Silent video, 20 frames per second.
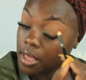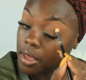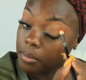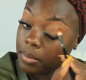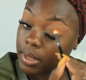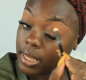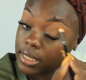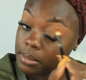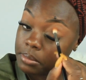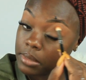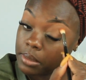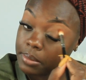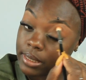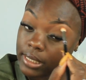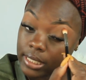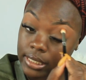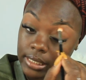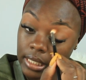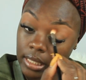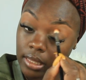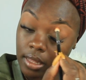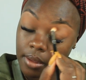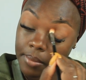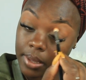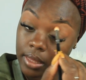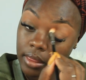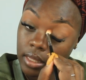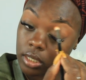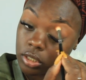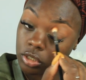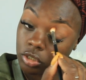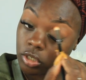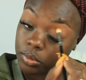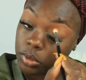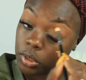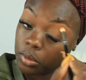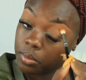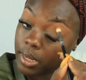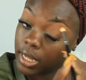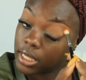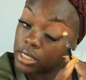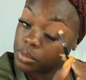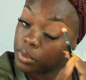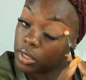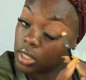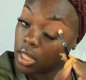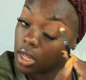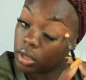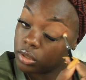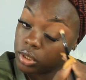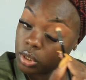because I'm going to be listing them in the description box below.